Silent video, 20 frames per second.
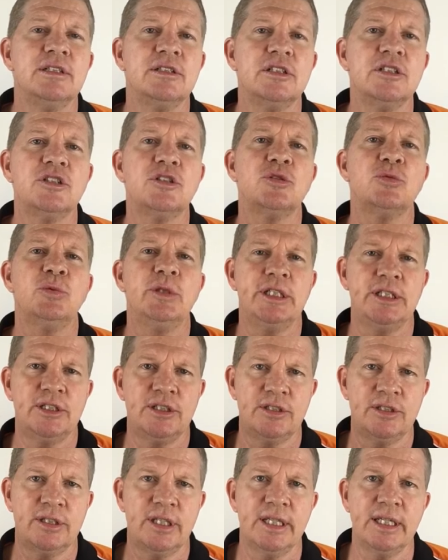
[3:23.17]
to
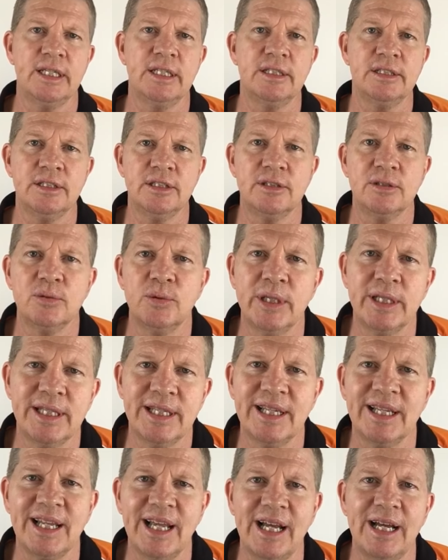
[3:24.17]
switch things when
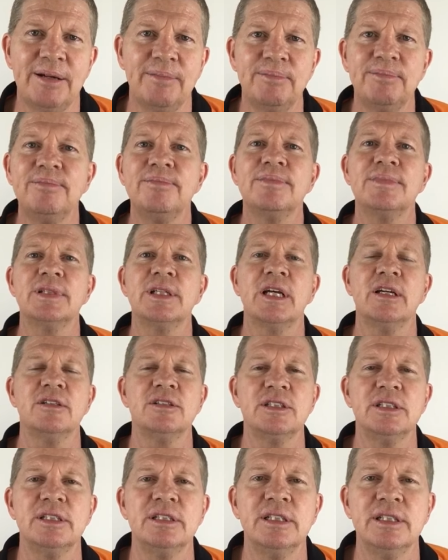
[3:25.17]
the alarm
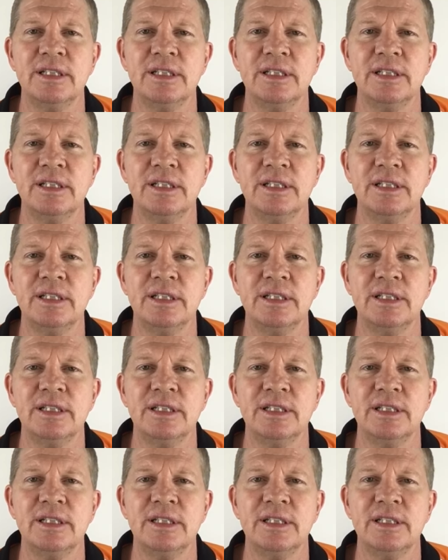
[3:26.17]
goes